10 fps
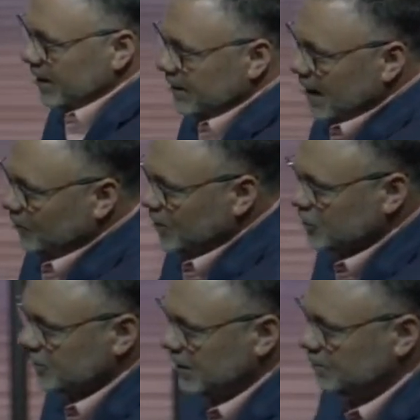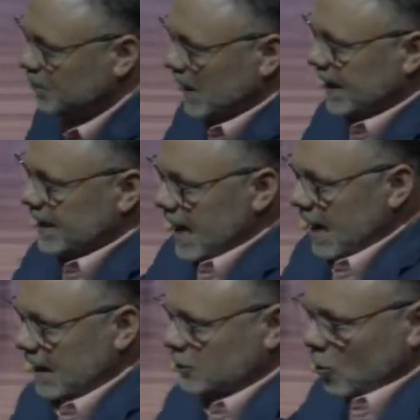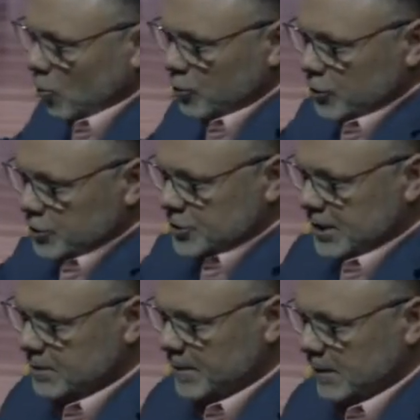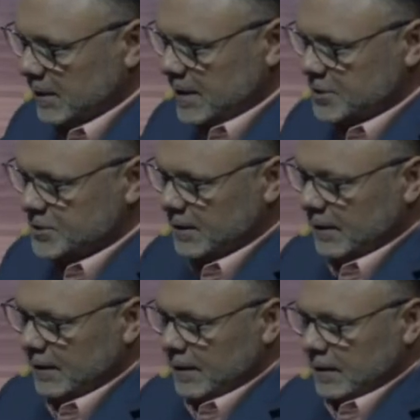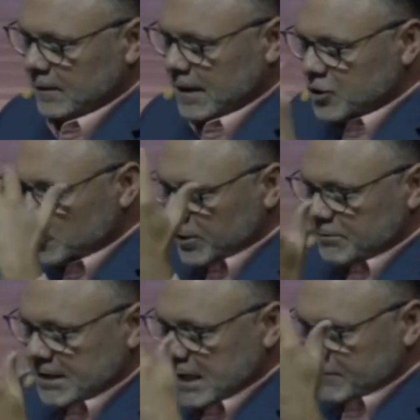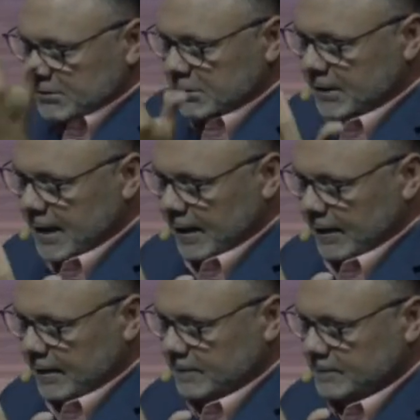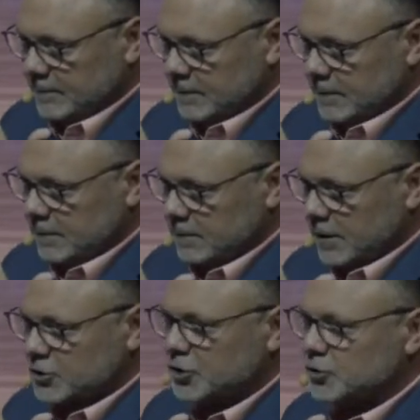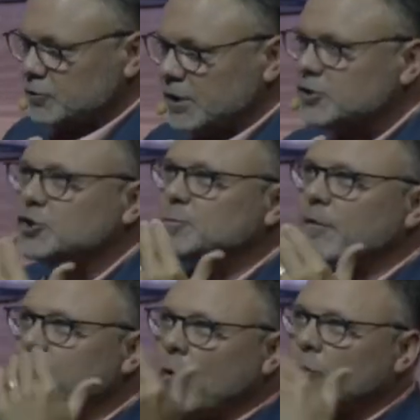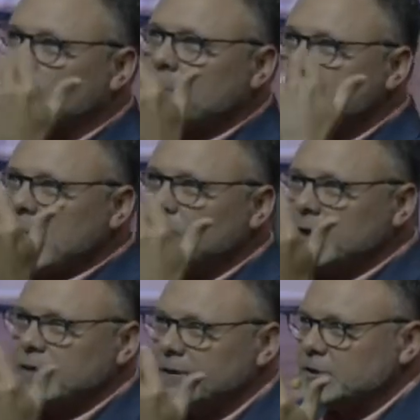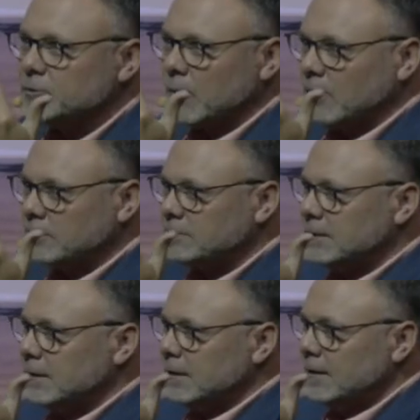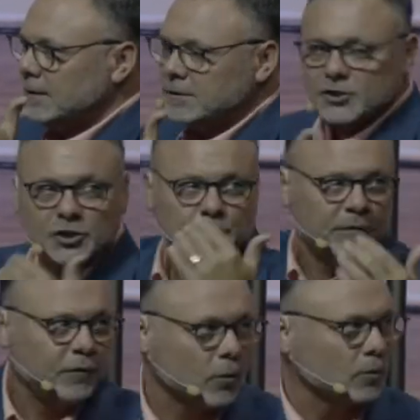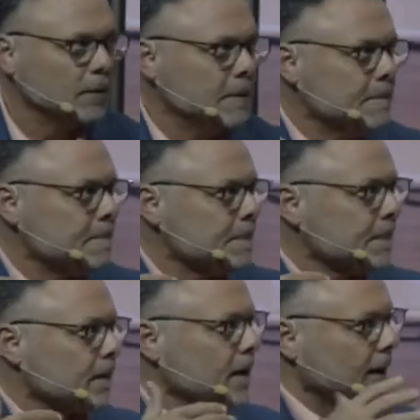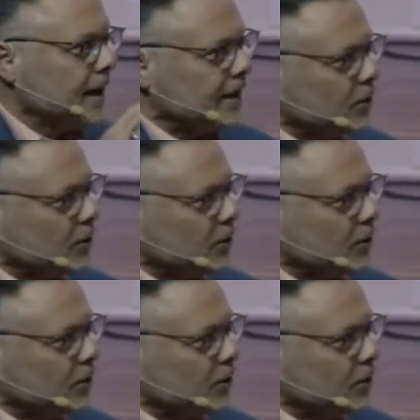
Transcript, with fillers: way down this plain, I, I don't want you to see the Middle East like you would think of it today. This is, this is before the rebellion of Israel. This is before God